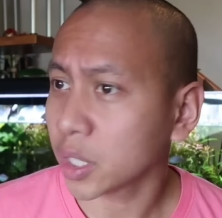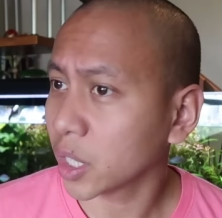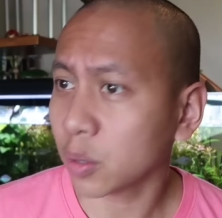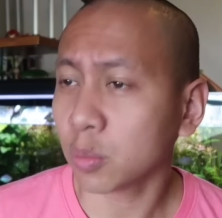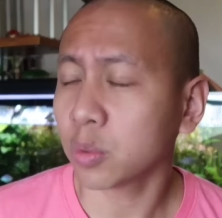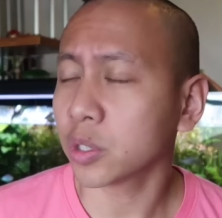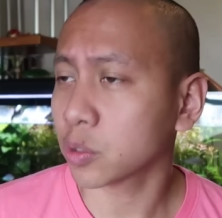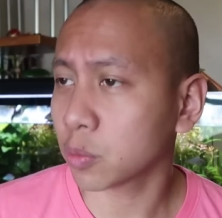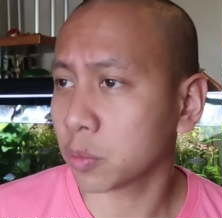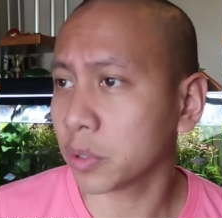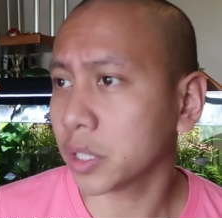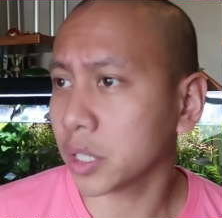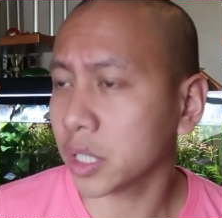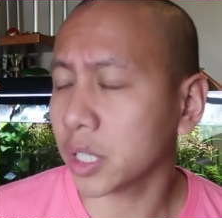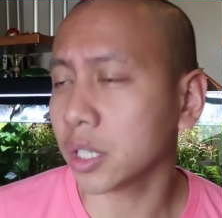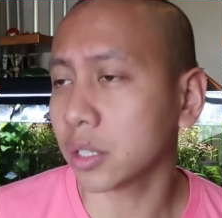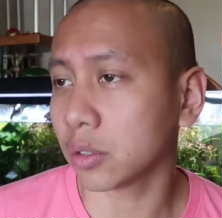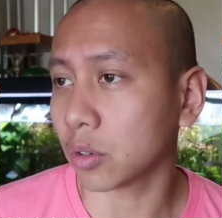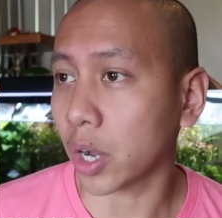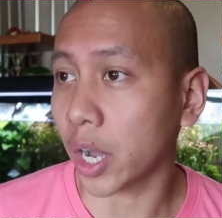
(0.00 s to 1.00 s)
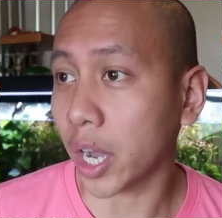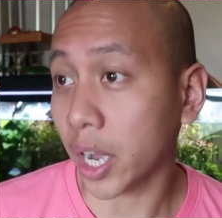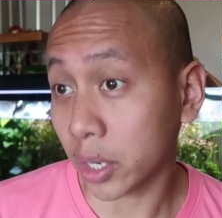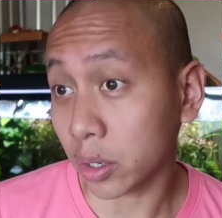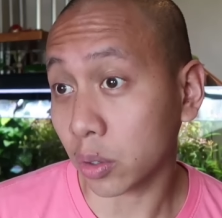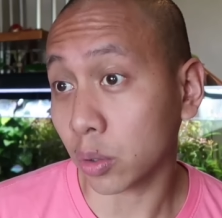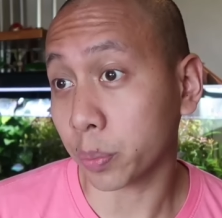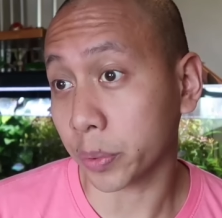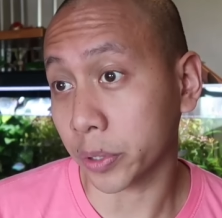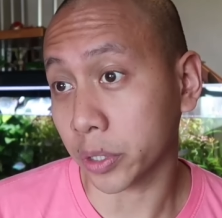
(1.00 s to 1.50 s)
It was really an
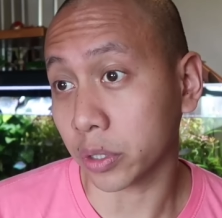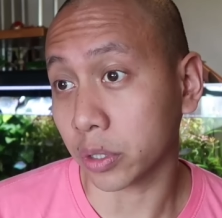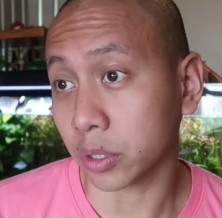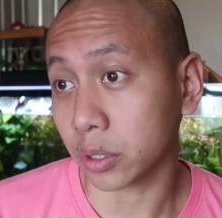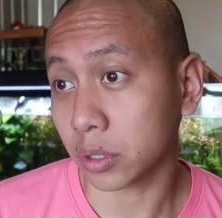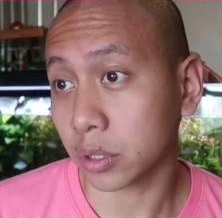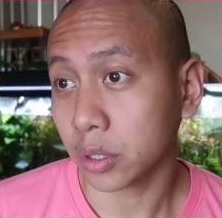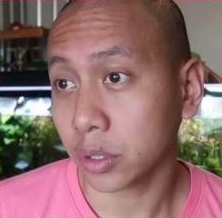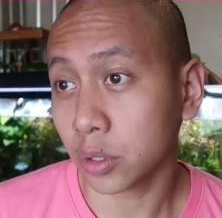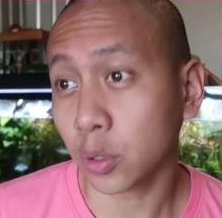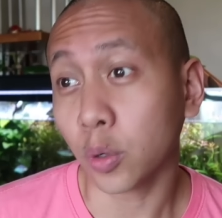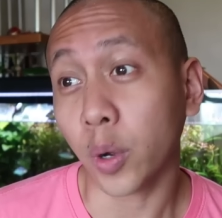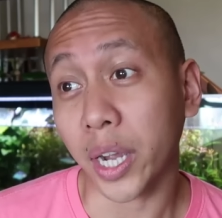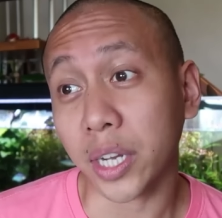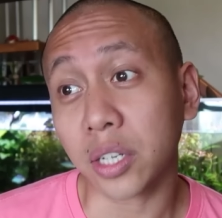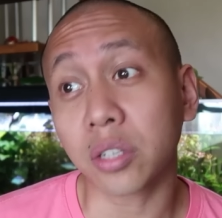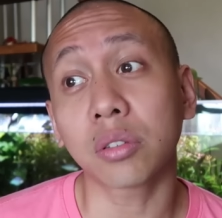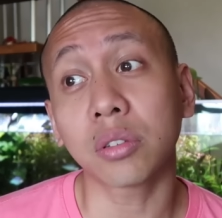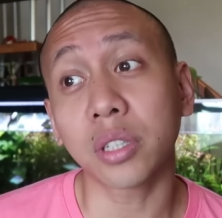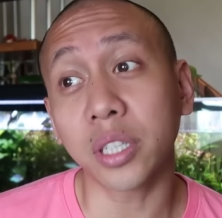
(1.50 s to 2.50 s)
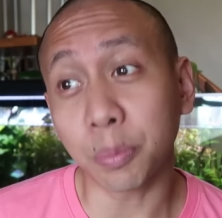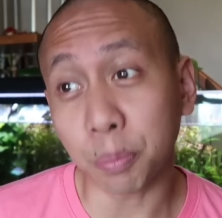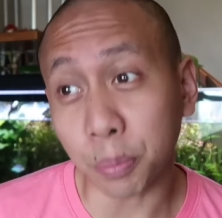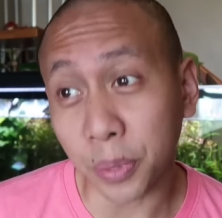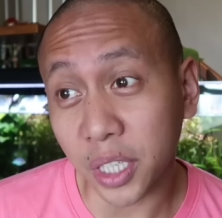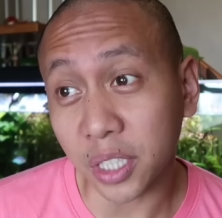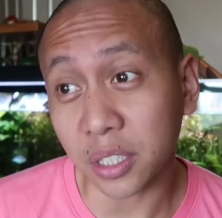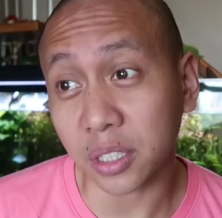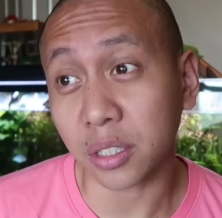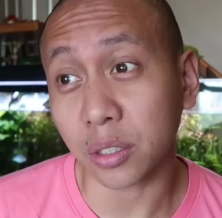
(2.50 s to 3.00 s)
eye-opener to actually
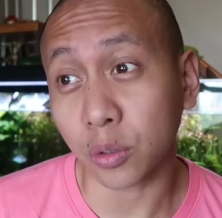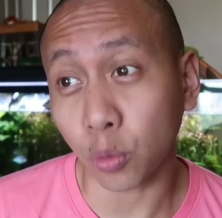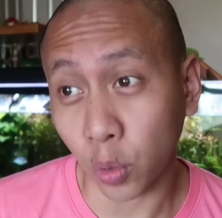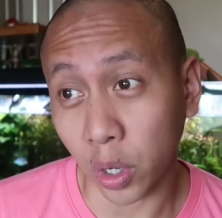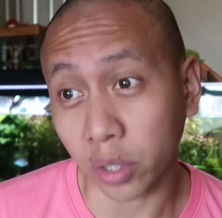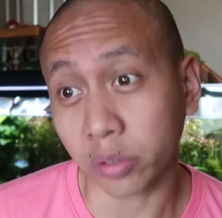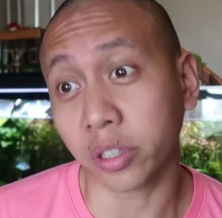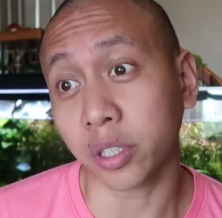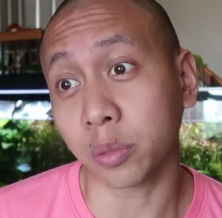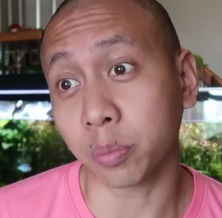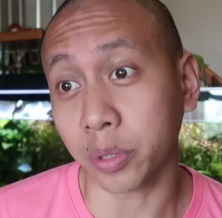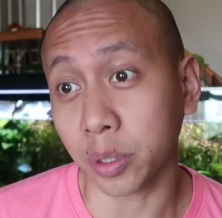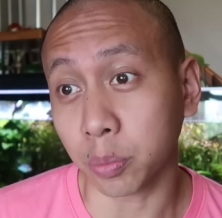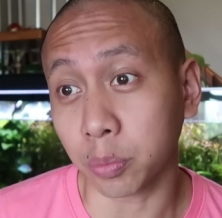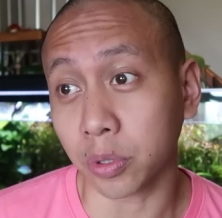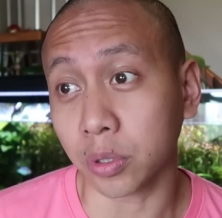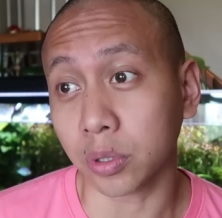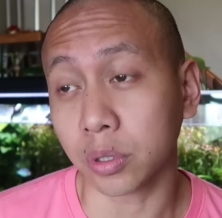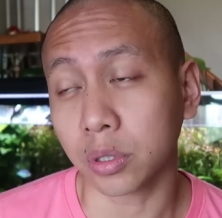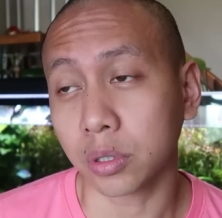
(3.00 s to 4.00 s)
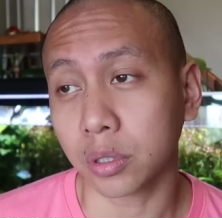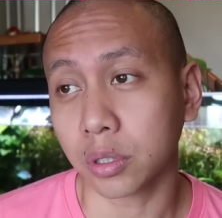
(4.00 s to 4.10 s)
meet wealthy people.